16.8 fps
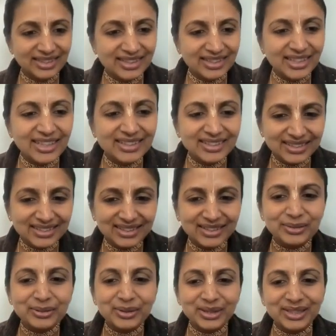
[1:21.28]
Yes,
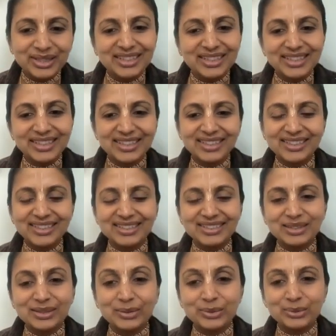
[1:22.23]
okay.
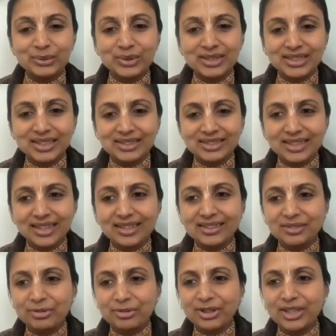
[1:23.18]
So it just
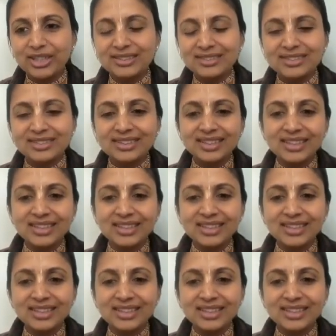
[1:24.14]
started for us.